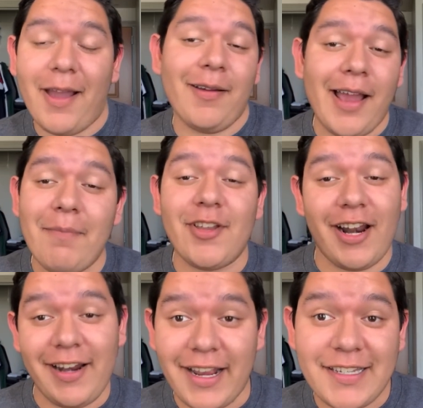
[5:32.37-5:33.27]
I, I'm not
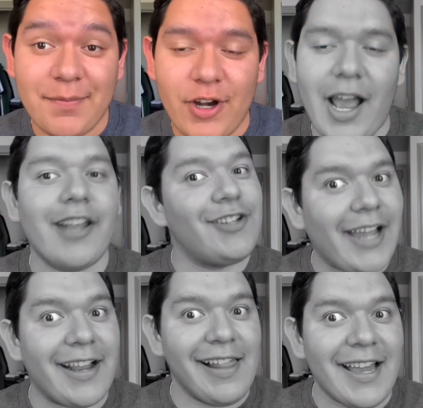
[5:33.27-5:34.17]
an expert. I took
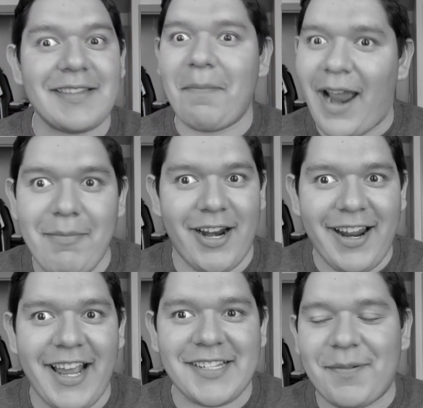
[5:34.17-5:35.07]
a class, but I'm not
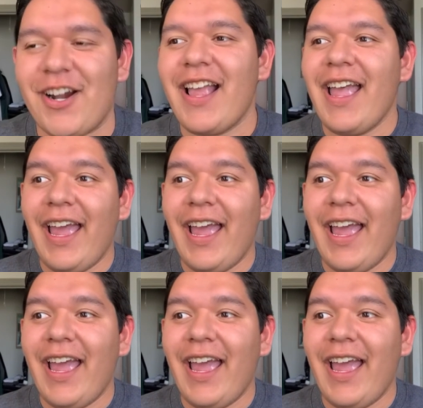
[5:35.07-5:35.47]
an expert.